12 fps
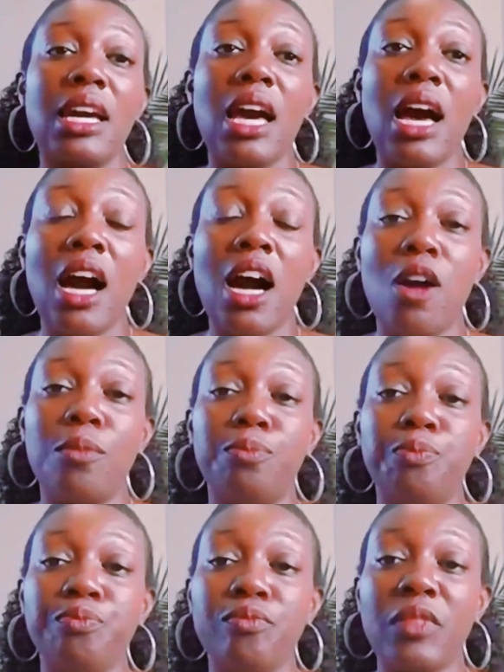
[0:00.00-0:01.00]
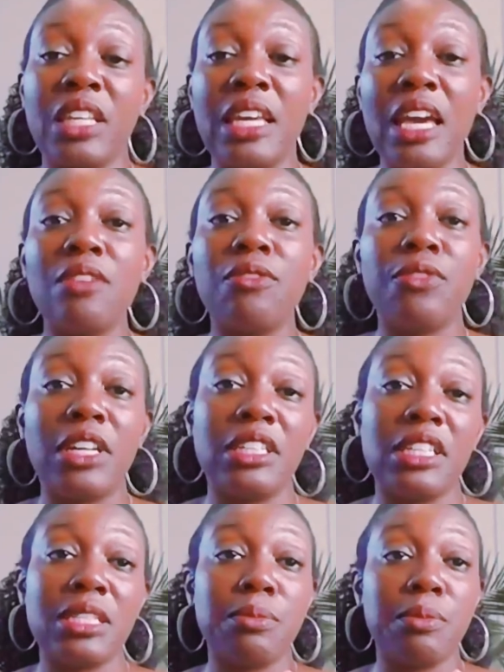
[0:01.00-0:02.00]
um, get
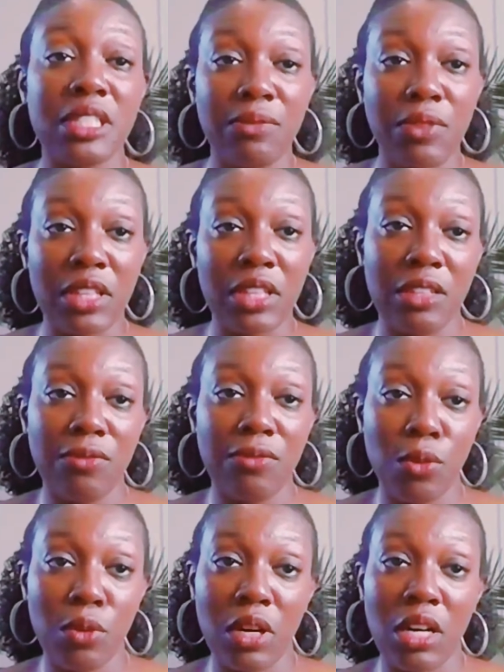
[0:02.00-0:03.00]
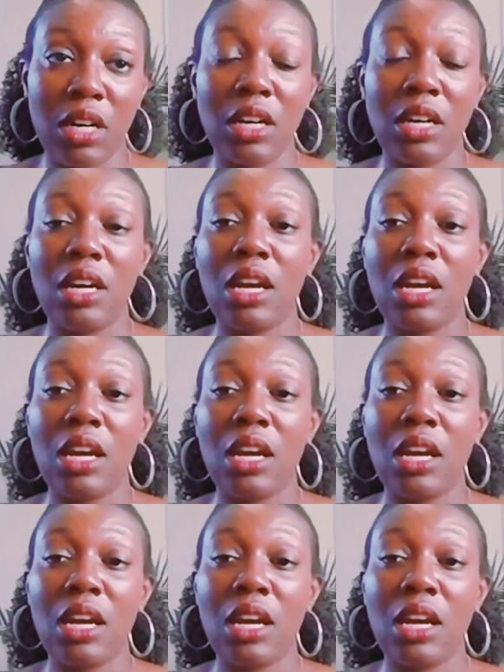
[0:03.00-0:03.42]
funding specifically for